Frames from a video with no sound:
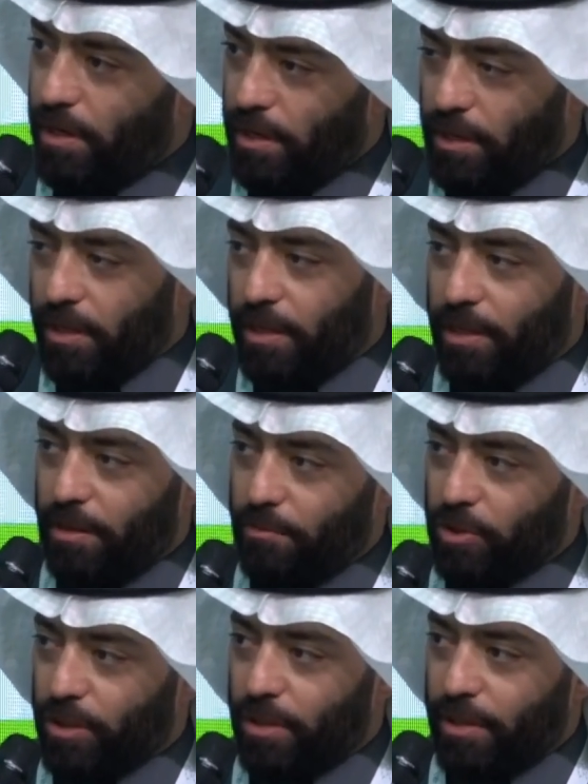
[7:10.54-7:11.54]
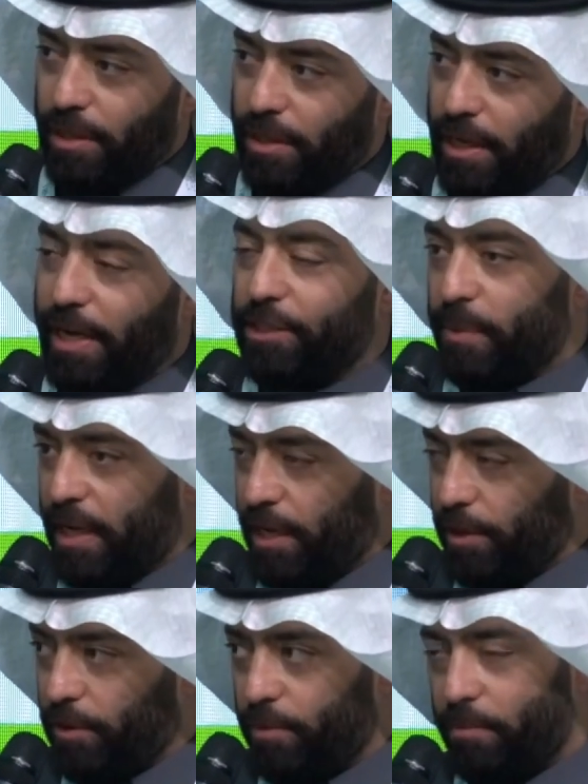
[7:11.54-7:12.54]
When I established the
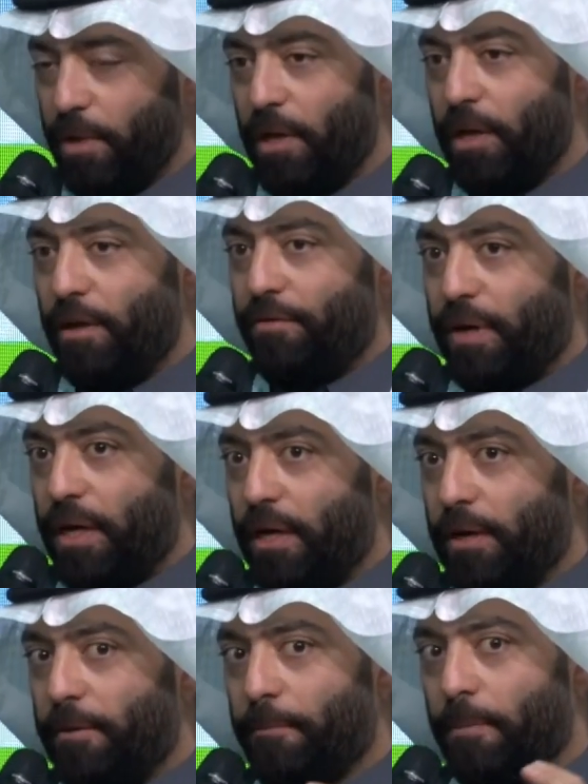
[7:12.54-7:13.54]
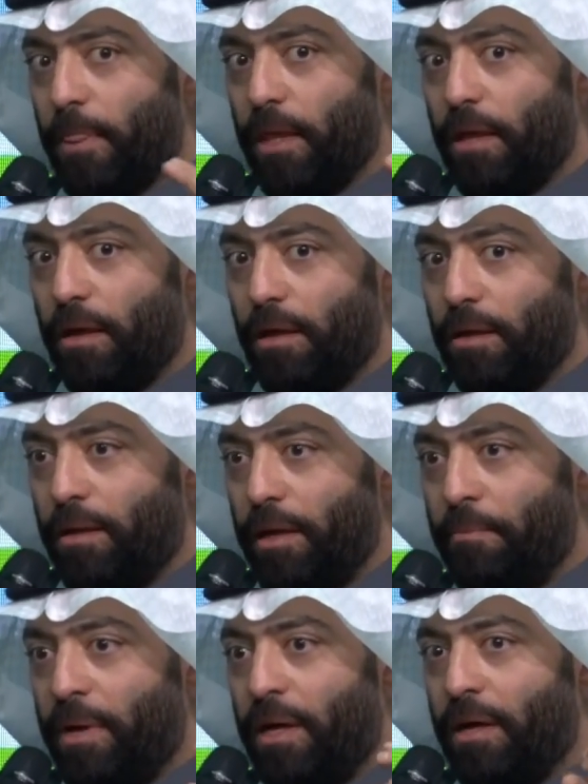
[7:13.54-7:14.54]
company, it wasn't
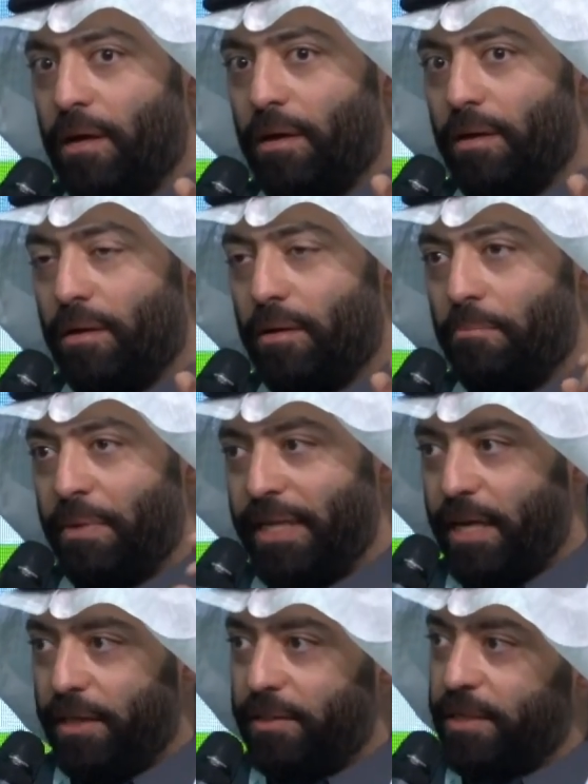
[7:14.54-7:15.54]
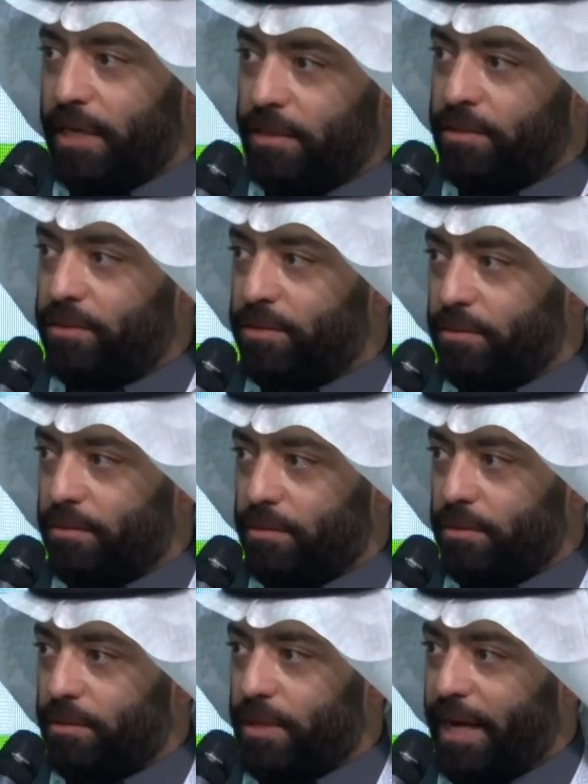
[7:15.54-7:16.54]
as trendy,
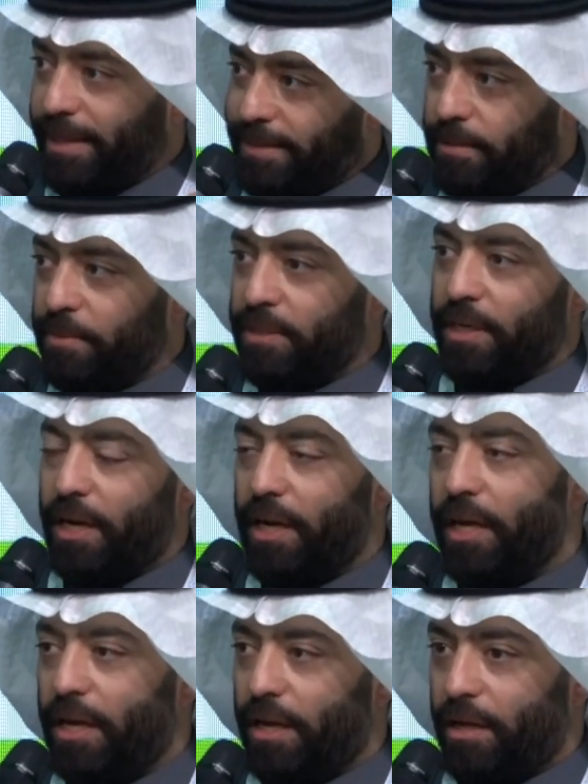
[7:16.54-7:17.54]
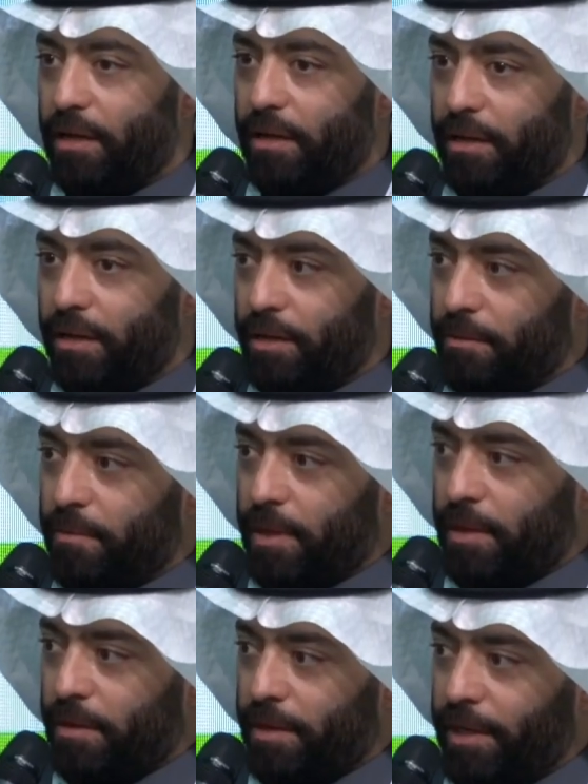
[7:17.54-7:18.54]
and as the appetite
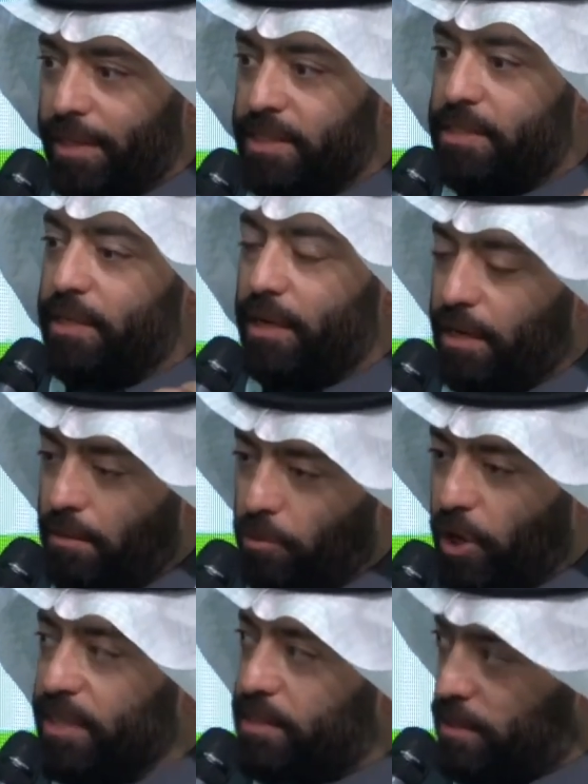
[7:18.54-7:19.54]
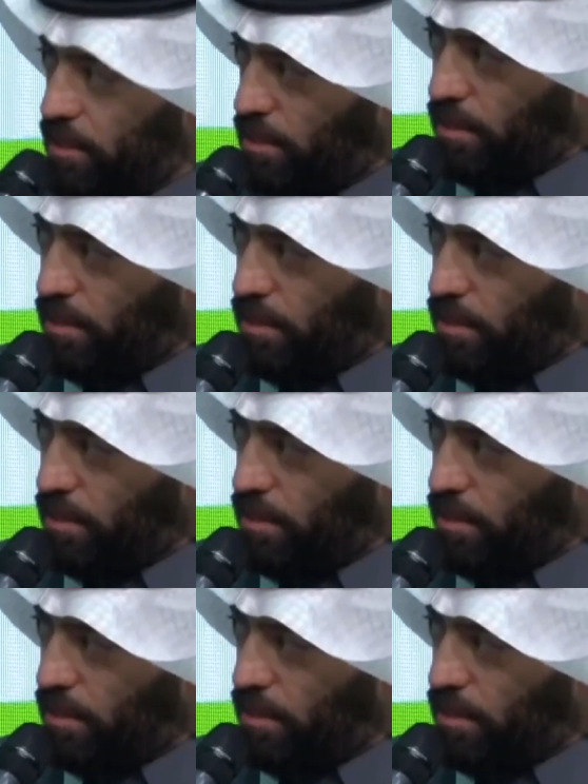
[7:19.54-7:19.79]
wasn't as much.